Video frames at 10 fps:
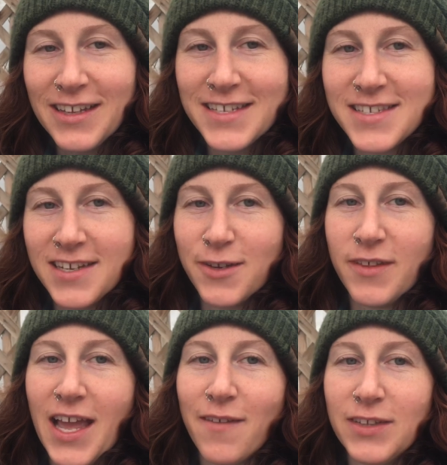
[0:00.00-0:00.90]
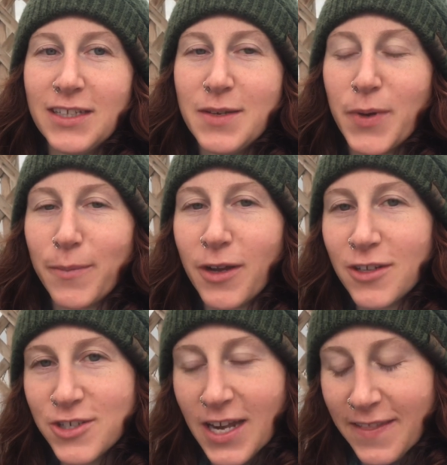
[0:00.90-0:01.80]
Callista here with Avalili
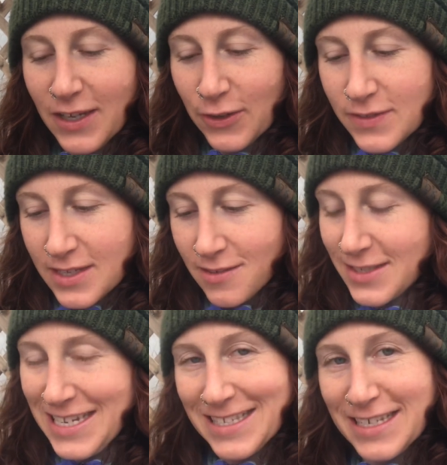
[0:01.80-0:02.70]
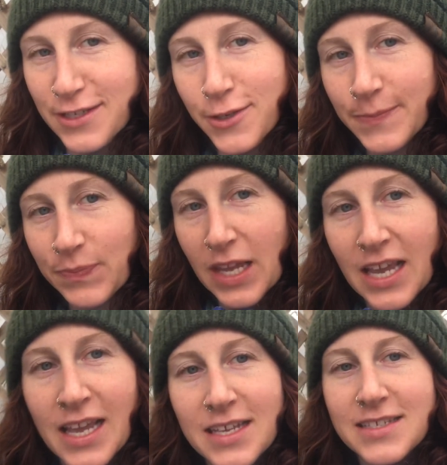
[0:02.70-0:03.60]
Permaculture and the Earth Skills Institute.
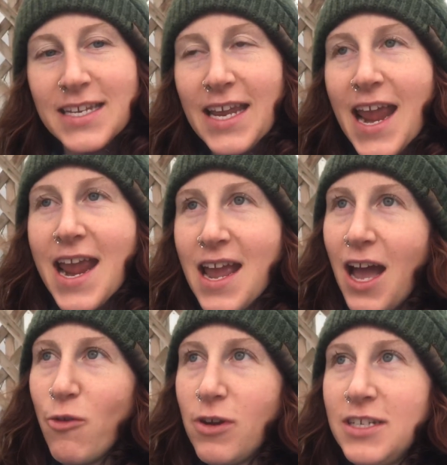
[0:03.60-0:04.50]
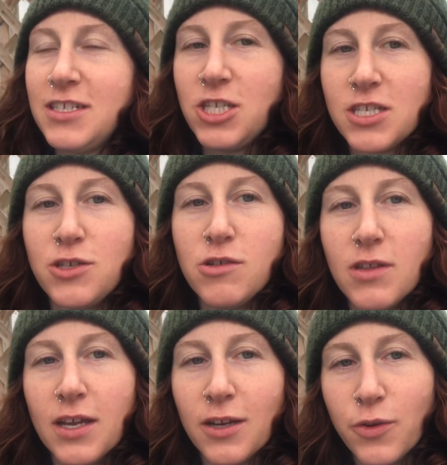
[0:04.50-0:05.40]
Today I wanted to just do
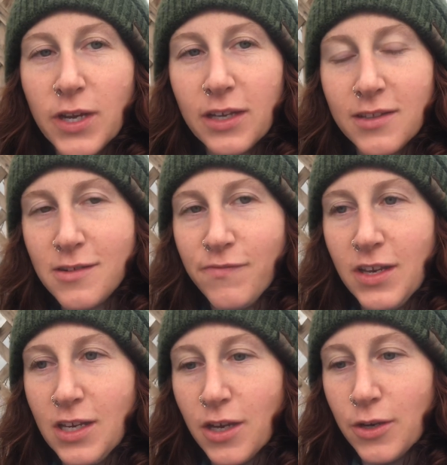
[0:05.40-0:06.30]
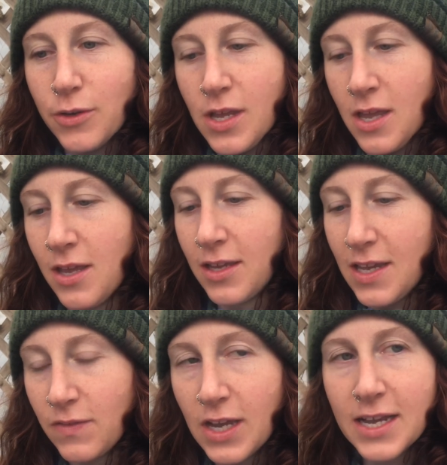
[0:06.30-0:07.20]
like a quick little video,
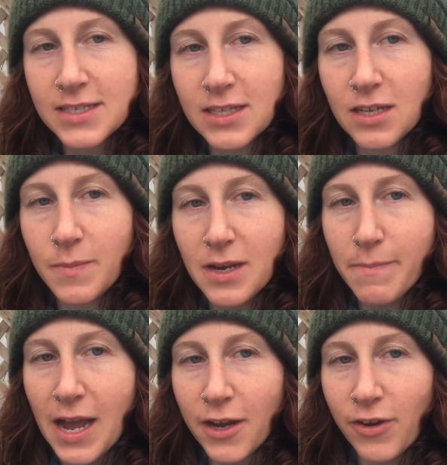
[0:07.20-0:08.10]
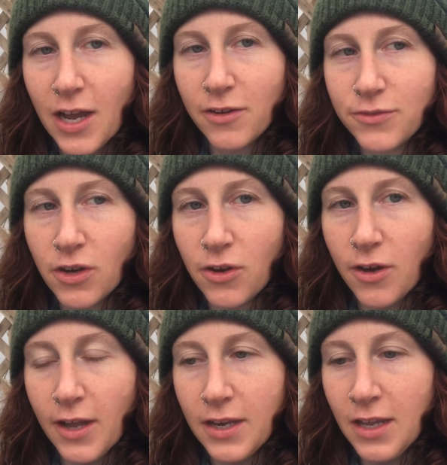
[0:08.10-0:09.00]
give you guys a little bit of background
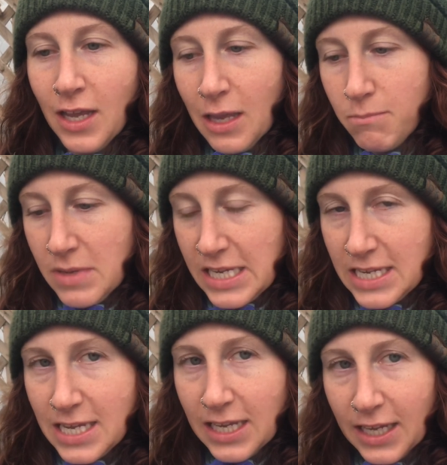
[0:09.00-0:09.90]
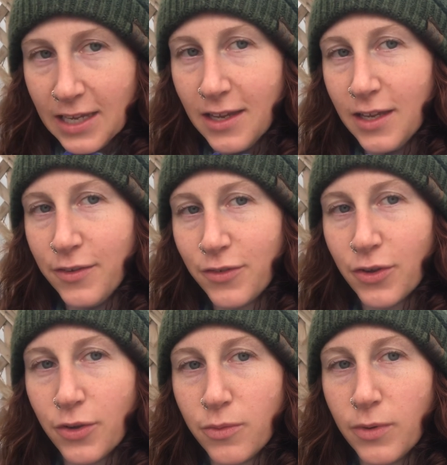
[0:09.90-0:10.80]
on me and
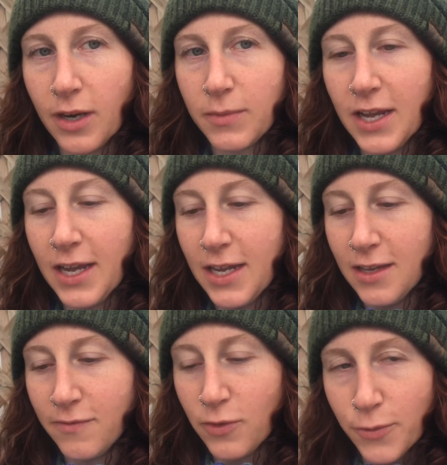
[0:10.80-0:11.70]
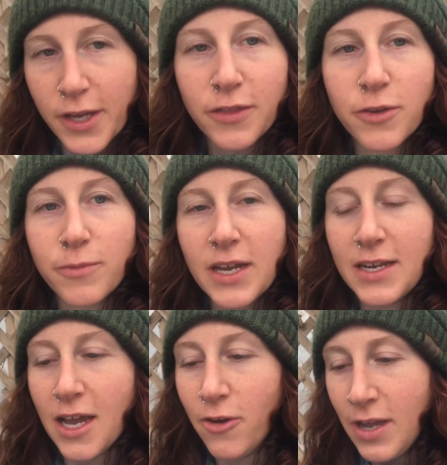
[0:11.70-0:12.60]
what I'm kind of going through right
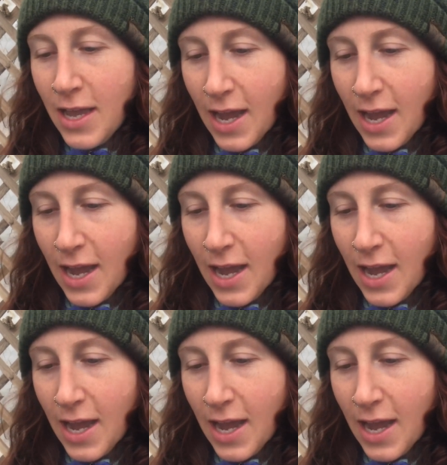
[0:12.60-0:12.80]
now.